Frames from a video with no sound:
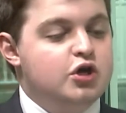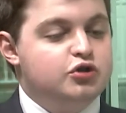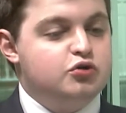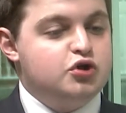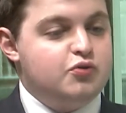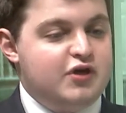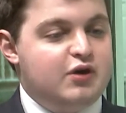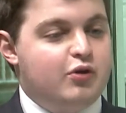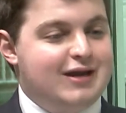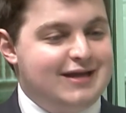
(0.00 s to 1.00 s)
So do you think
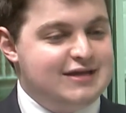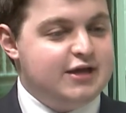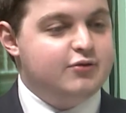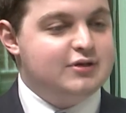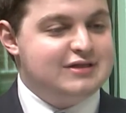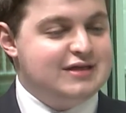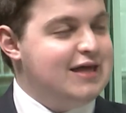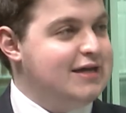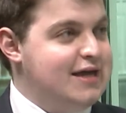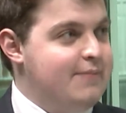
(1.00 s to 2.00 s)
we're going to continue to see
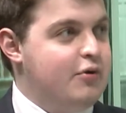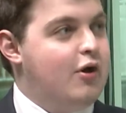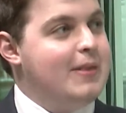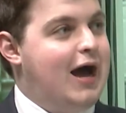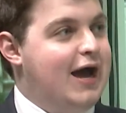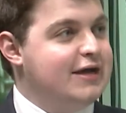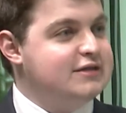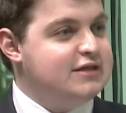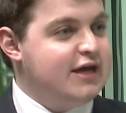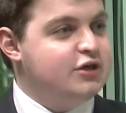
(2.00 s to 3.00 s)
that damper on the highest
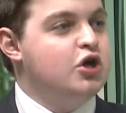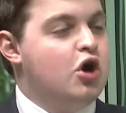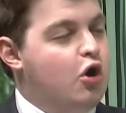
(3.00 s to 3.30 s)
stage,